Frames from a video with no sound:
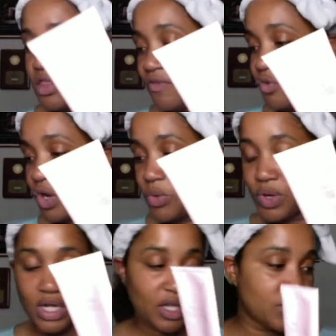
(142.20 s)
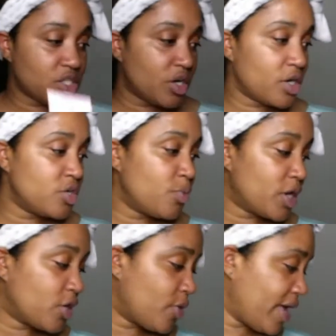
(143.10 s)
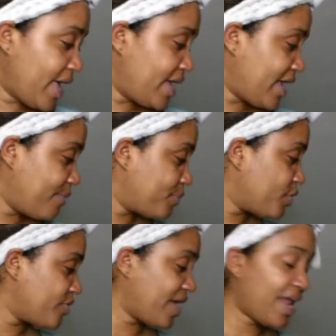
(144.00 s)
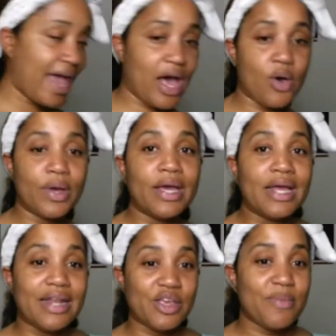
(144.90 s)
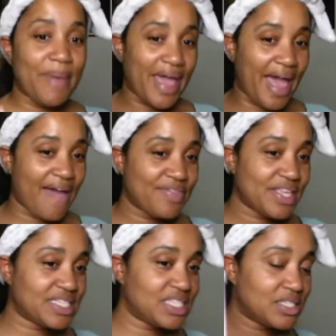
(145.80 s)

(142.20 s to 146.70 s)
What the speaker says: the 4-in-1 cleanser, you wanna go ahead and pull that out. Now you might have this